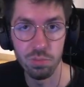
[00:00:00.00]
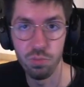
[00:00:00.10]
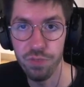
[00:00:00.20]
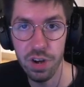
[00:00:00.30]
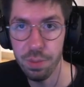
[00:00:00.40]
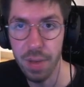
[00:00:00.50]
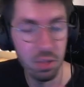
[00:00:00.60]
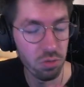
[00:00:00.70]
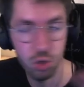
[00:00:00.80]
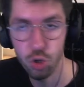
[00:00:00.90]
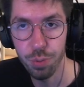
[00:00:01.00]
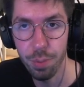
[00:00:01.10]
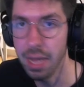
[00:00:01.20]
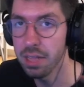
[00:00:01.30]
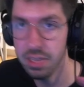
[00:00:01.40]
Very bad, super
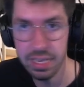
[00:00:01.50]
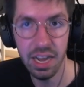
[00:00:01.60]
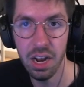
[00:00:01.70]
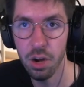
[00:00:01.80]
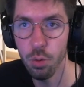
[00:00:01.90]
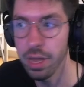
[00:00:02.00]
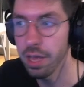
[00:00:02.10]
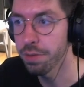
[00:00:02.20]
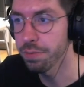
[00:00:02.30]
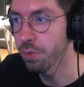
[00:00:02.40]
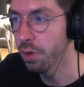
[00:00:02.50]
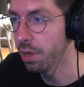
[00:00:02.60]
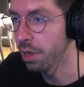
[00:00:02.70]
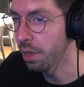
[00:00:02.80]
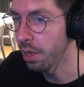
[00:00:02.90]
bad. Get out of the
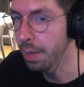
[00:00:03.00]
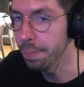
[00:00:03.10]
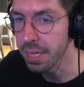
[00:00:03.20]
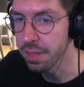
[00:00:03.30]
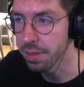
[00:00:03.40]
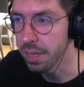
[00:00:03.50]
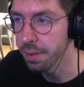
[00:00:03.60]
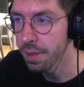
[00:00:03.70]
way immediately.